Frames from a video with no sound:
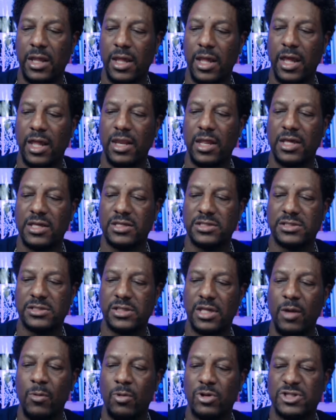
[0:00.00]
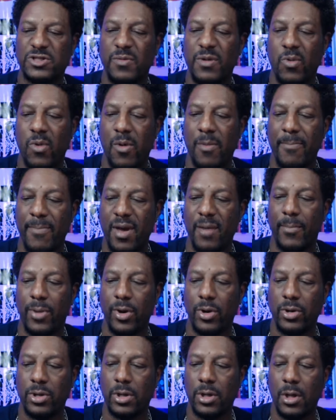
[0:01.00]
in he wants to be remembered